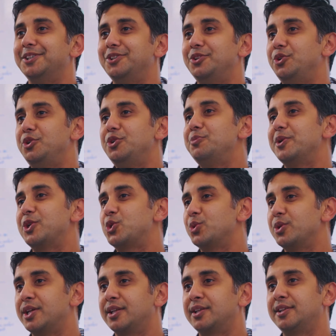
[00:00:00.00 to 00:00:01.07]
You need to make sure
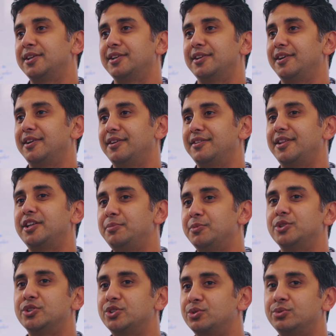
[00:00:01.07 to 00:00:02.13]
that that
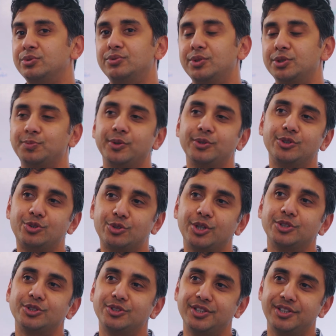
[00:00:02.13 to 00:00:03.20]
emergency responder
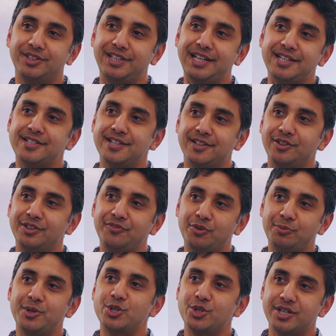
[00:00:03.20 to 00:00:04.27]
trusts the data, the
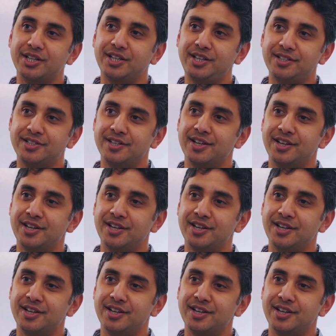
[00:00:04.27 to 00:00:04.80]
information that he's